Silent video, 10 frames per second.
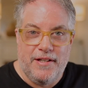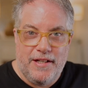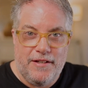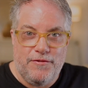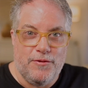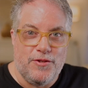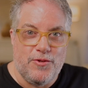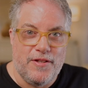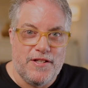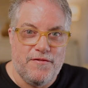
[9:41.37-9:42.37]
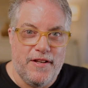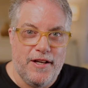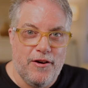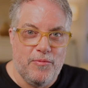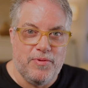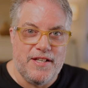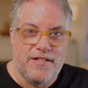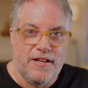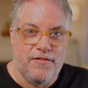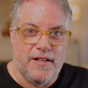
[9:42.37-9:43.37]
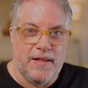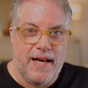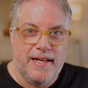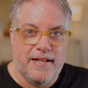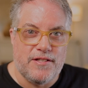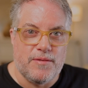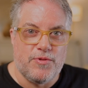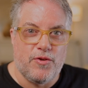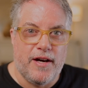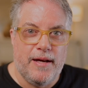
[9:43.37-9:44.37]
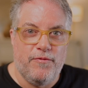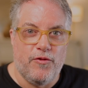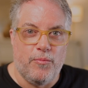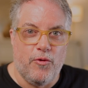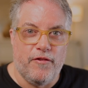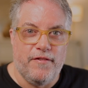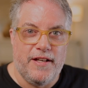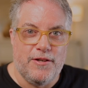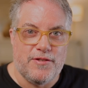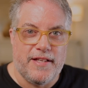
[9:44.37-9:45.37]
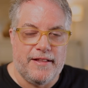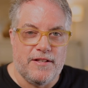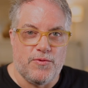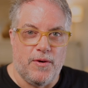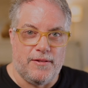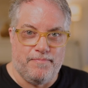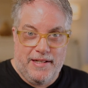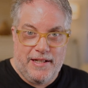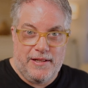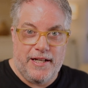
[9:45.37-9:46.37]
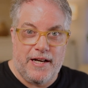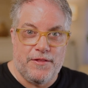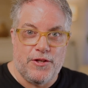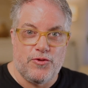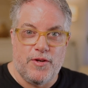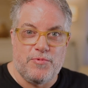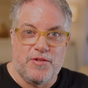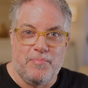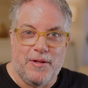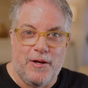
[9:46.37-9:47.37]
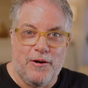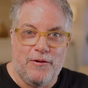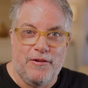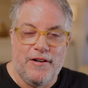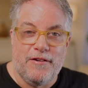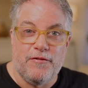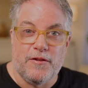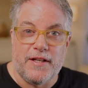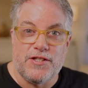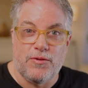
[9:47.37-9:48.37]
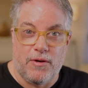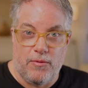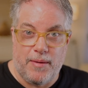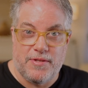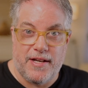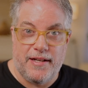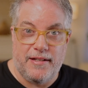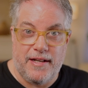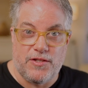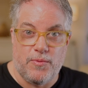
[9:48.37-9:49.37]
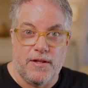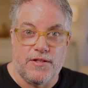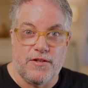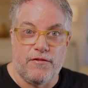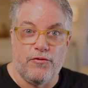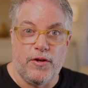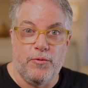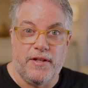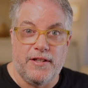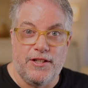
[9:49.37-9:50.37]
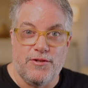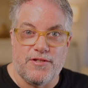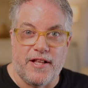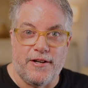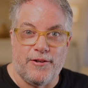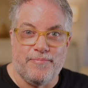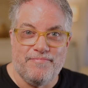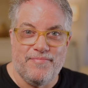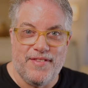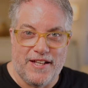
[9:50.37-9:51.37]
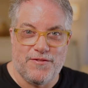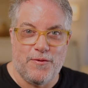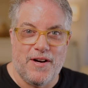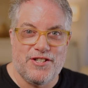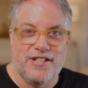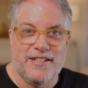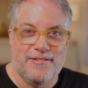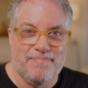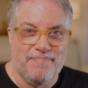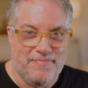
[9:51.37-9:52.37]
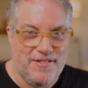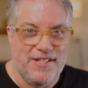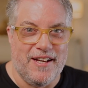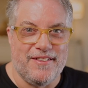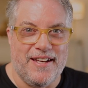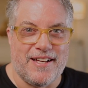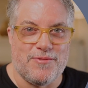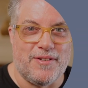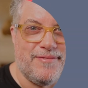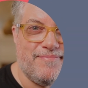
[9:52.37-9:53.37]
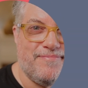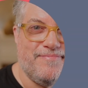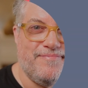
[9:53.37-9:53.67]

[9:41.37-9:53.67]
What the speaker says: If you enjoyed this video, please give it a like and subscribe for more videos like this one. Click on the description below for links to our website as well as our free weekly newsletter. Thanks for watching. See you on the next one.